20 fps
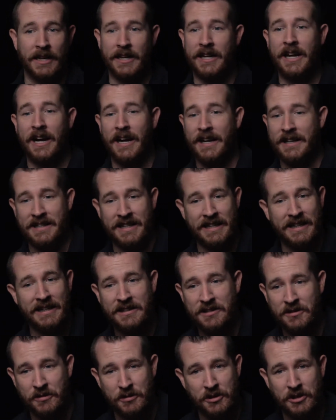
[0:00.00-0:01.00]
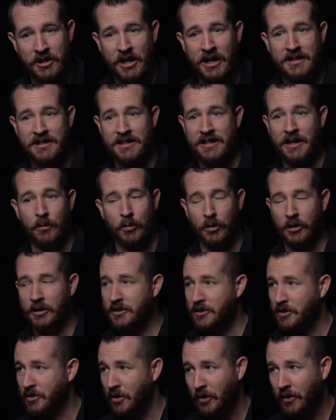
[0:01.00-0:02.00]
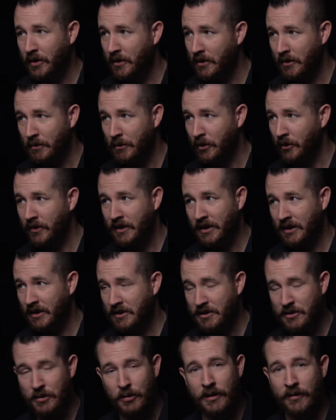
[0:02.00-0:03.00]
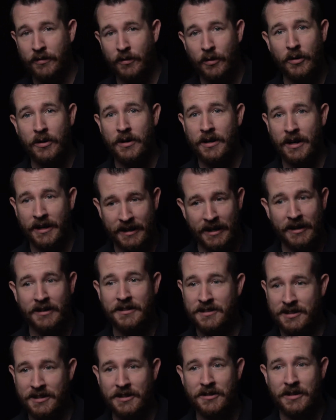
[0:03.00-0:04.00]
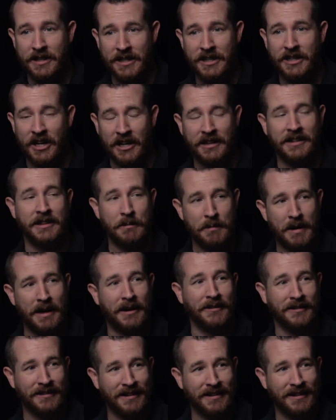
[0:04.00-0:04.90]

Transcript: any ideas or shots that weren't moving the story forward, I guarantee you, he cut them out.